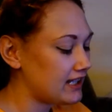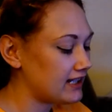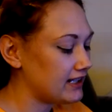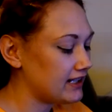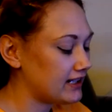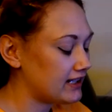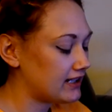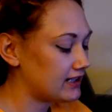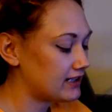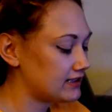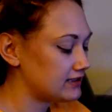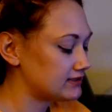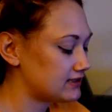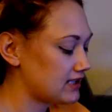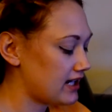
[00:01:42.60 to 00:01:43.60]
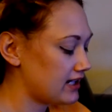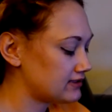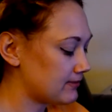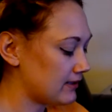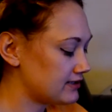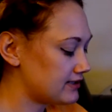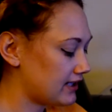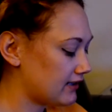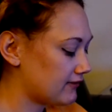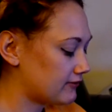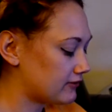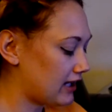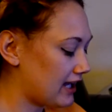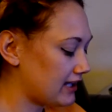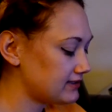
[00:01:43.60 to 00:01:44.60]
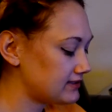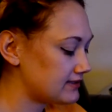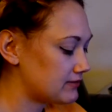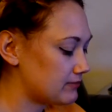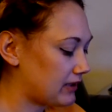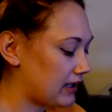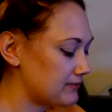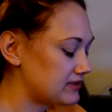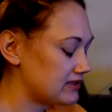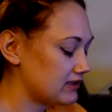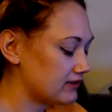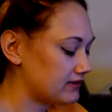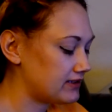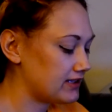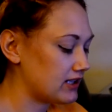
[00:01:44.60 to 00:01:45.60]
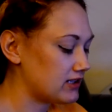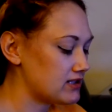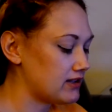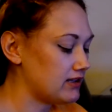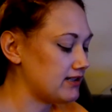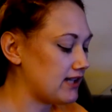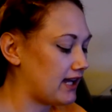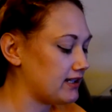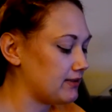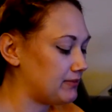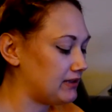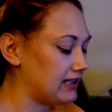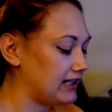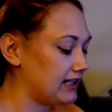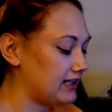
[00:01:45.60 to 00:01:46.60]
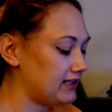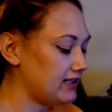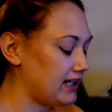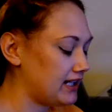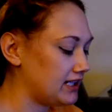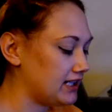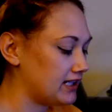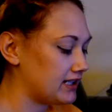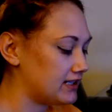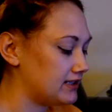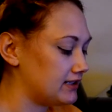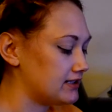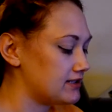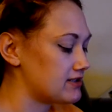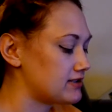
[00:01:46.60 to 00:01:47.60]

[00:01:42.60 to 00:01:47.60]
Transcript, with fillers: and today's my day of rest but I'm still sticking to the diet plan and